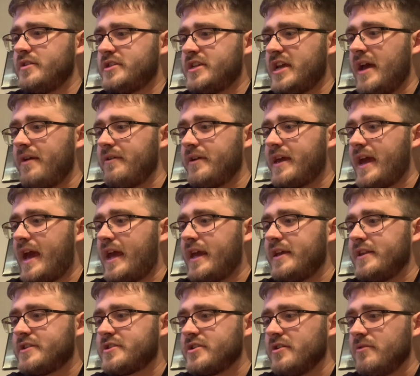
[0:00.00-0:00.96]

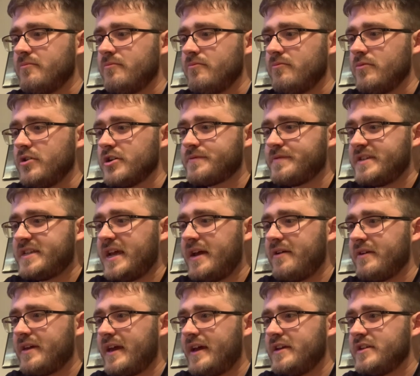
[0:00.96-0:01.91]
interrogating some, must be
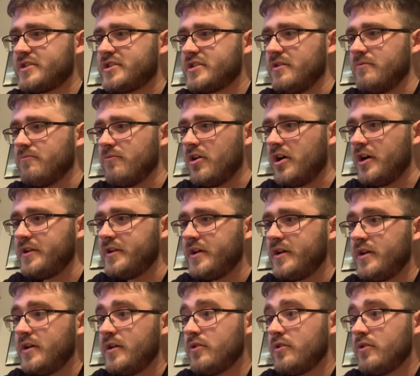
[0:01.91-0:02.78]
interrogating someone.